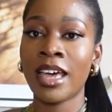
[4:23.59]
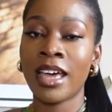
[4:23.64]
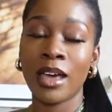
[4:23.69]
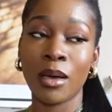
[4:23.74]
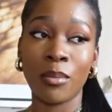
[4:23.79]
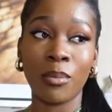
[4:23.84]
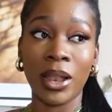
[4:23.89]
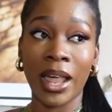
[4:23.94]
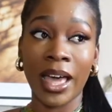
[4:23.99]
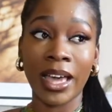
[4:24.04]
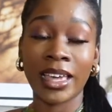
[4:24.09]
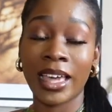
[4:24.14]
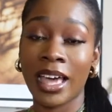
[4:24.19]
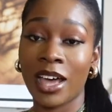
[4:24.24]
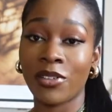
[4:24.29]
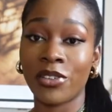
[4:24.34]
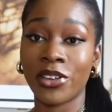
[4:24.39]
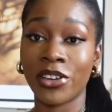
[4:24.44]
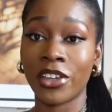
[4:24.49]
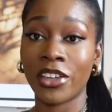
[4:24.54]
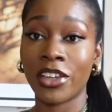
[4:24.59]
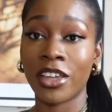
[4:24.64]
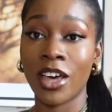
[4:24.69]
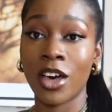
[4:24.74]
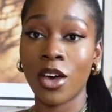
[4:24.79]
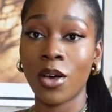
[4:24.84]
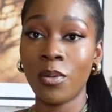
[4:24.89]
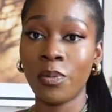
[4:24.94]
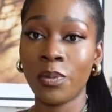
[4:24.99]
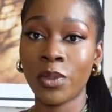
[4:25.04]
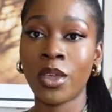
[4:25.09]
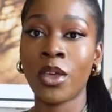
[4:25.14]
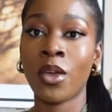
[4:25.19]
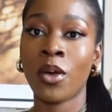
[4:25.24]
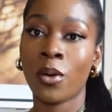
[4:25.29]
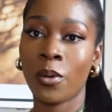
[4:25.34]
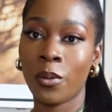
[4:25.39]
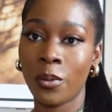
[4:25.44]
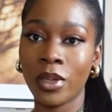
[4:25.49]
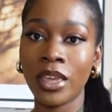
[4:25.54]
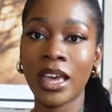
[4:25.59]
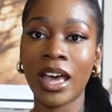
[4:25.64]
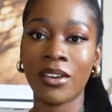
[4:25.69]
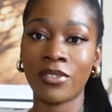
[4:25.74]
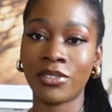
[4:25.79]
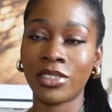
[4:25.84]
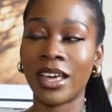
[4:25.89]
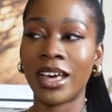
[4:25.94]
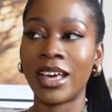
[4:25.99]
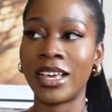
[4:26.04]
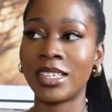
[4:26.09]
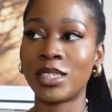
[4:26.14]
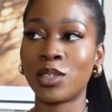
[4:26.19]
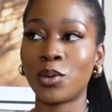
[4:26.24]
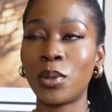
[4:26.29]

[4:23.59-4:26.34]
a black African girl, we have thighs.